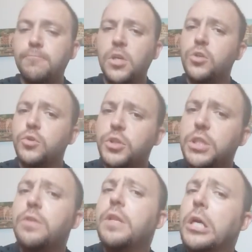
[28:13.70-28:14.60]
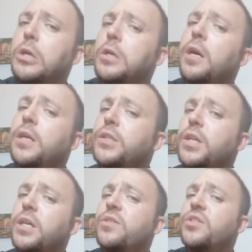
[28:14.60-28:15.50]
You're still there, guys.
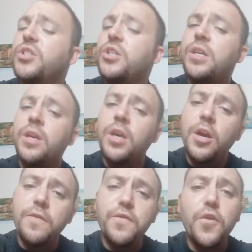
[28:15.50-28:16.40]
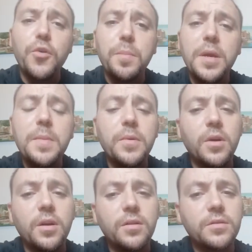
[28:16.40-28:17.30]
I can see 4 people
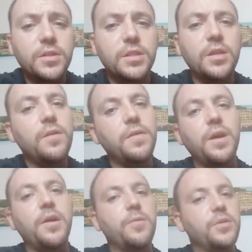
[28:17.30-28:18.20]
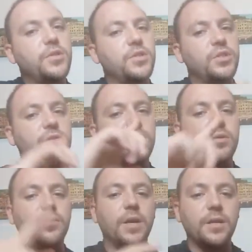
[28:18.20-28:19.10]
are still there, which is
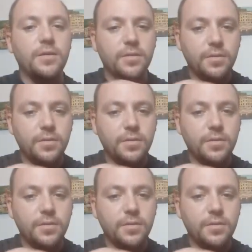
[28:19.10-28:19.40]
great.